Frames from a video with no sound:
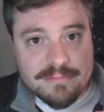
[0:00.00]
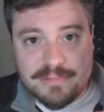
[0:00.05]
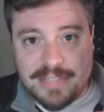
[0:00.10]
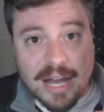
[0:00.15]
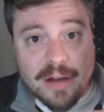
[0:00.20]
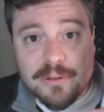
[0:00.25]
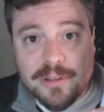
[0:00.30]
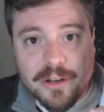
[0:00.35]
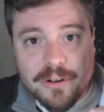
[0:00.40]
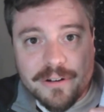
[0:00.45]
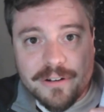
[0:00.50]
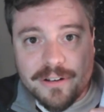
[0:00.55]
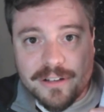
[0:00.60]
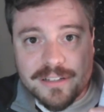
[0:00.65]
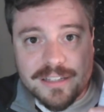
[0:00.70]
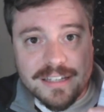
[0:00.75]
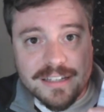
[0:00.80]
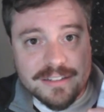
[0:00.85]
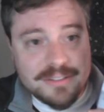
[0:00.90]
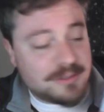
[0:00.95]
Download it
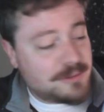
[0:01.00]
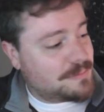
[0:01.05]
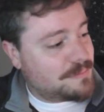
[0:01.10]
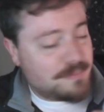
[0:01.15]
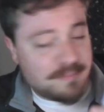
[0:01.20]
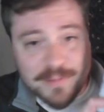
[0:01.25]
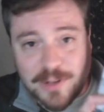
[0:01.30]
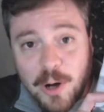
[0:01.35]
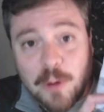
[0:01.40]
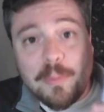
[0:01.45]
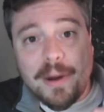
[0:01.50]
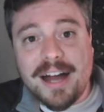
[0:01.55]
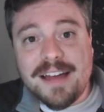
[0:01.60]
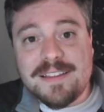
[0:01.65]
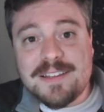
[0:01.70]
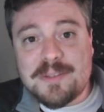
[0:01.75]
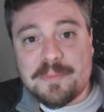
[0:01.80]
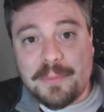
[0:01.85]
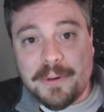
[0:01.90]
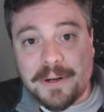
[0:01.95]
on Kindle. Go buy
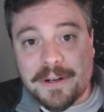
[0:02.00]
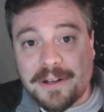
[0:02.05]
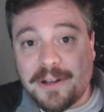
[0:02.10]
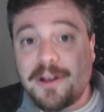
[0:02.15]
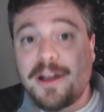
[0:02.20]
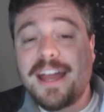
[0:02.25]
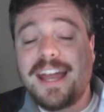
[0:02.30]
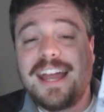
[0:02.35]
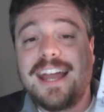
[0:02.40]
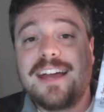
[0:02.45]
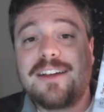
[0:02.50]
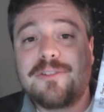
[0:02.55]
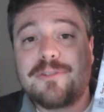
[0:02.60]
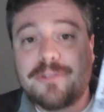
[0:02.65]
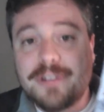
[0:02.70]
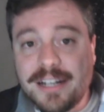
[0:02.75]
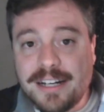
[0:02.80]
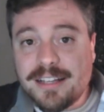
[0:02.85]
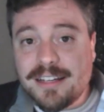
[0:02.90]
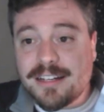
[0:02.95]
this book and
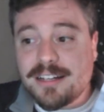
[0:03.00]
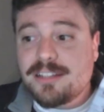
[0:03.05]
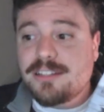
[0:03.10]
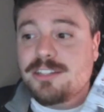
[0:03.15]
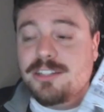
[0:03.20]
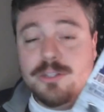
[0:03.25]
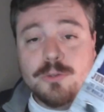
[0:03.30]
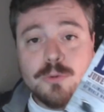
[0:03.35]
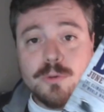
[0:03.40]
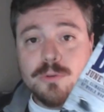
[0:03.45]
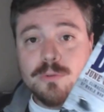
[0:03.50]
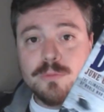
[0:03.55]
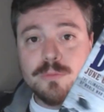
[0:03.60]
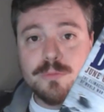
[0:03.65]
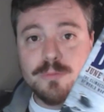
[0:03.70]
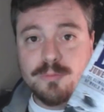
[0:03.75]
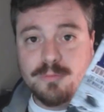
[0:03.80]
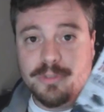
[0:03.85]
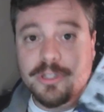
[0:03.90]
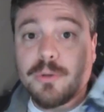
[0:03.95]
read it. You
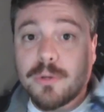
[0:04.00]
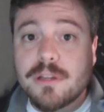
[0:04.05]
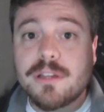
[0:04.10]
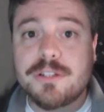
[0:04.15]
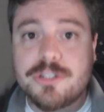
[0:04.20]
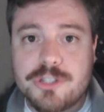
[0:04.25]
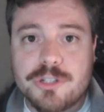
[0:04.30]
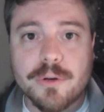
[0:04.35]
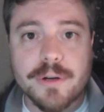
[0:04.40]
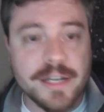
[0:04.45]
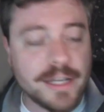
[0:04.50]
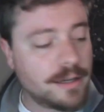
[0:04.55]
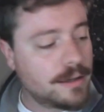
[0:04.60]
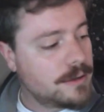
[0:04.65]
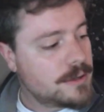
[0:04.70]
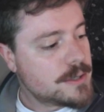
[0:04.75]
will enjoy it.